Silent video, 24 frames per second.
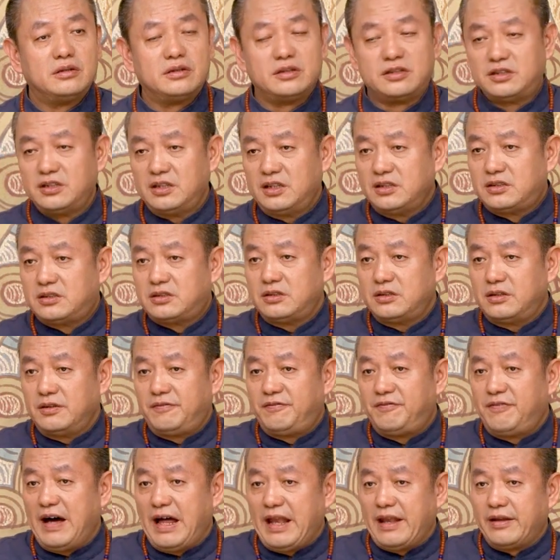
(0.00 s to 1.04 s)
The
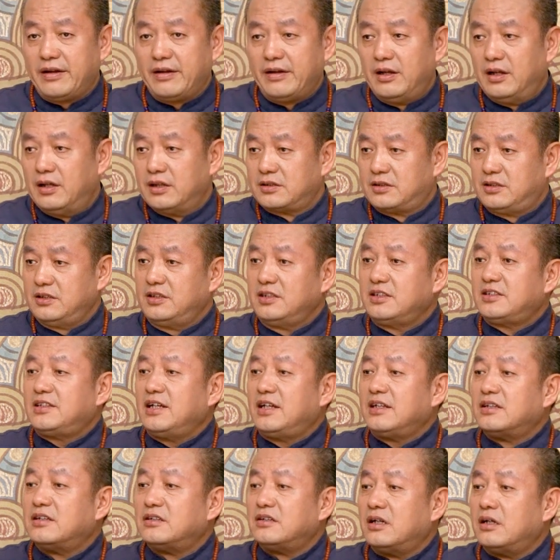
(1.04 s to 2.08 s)
food that you ate,
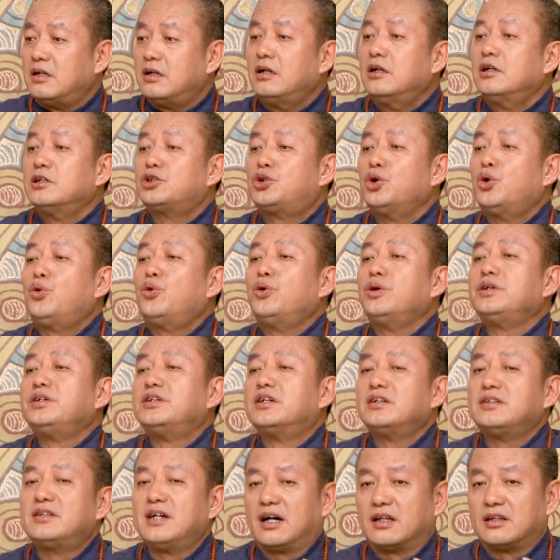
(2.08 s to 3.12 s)
people you met,
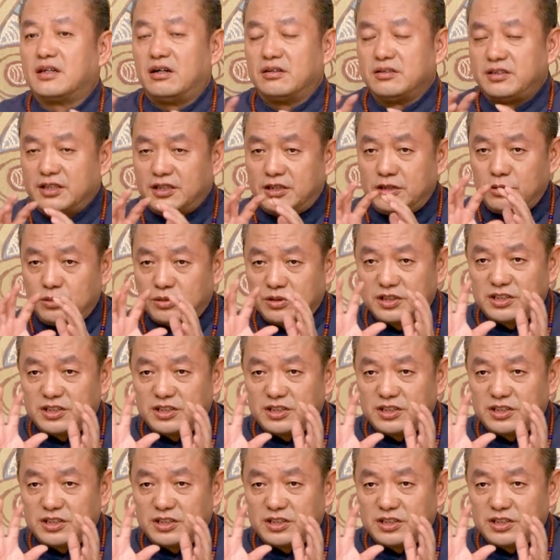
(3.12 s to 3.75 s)
etc.